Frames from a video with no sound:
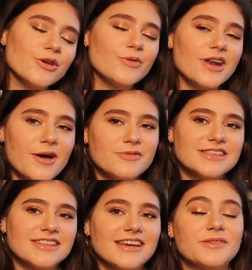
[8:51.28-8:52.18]
you what happens
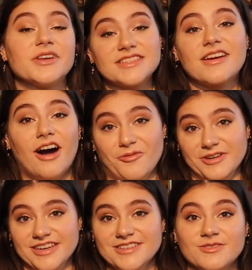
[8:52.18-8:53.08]
at the end, but it's a
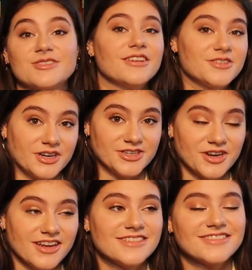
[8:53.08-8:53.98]
comedy, so it's not a
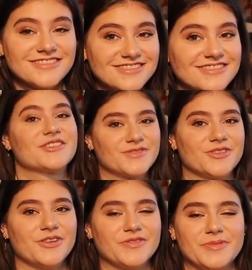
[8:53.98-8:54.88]
tragedy, just for
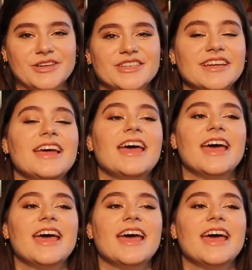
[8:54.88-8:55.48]
your information.